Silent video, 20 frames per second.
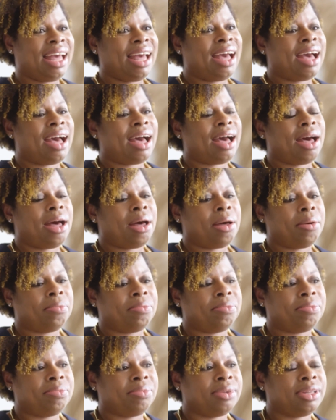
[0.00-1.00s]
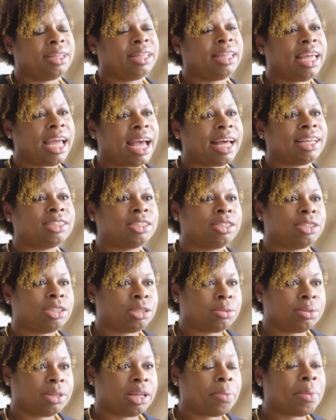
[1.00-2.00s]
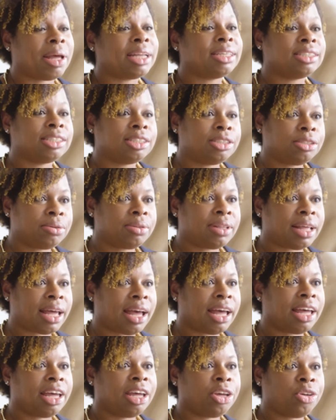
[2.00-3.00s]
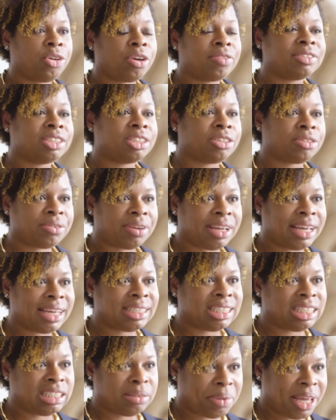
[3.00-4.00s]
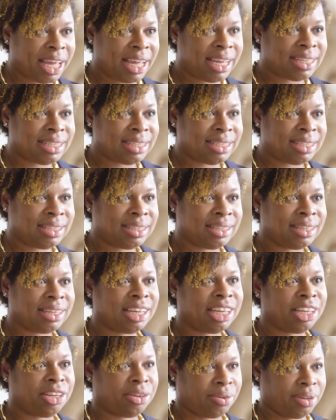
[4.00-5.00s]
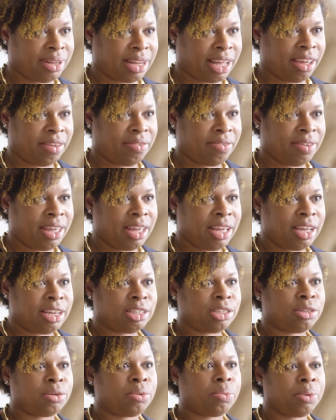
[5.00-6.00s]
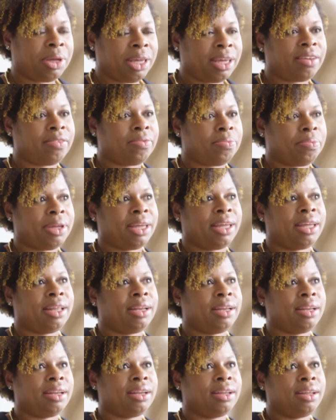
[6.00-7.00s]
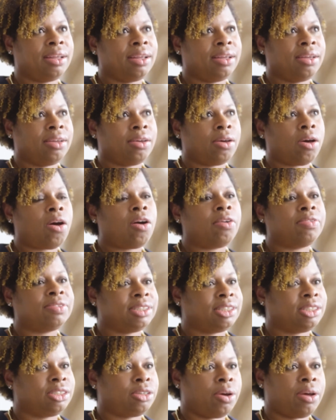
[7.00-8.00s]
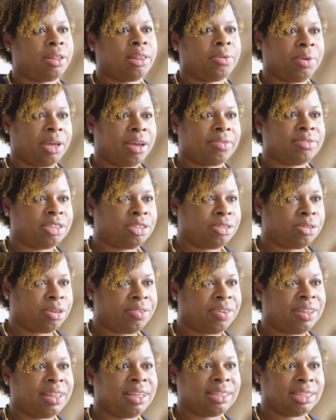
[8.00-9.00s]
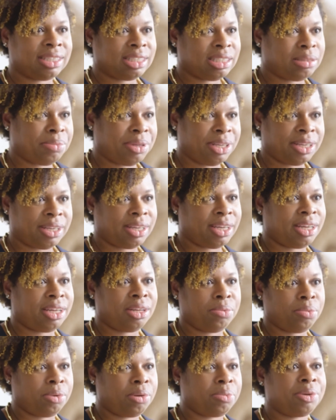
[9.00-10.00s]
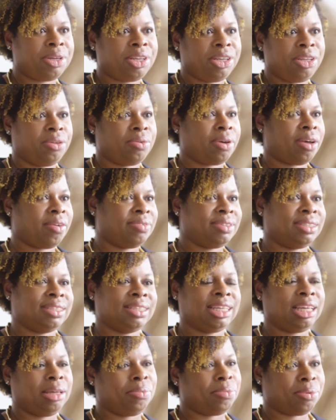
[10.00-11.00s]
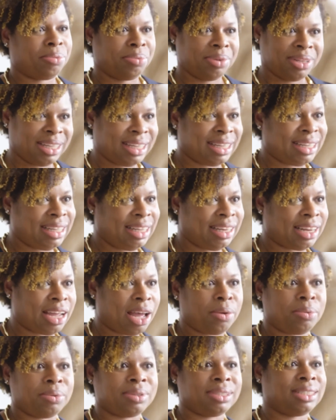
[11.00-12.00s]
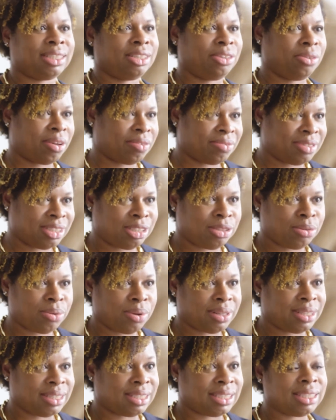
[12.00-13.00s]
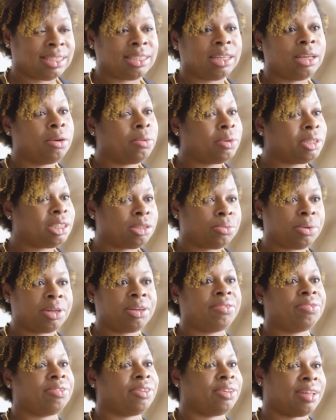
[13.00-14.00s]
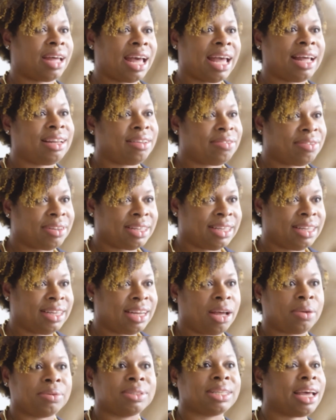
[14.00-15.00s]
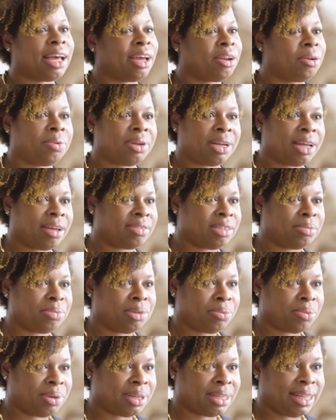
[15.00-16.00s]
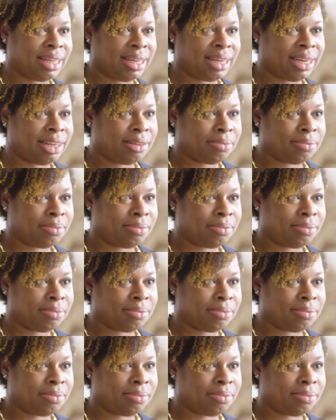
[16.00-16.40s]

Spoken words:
Yeah. The answers would come. And to do that, you have to create space in your life. So we have been often taught that we have to do everything to be a good woman. You have to keep a really clean house and you have to do all these things, which is wonderful. I love a clean house. I don't want to have to be the one cleaning it.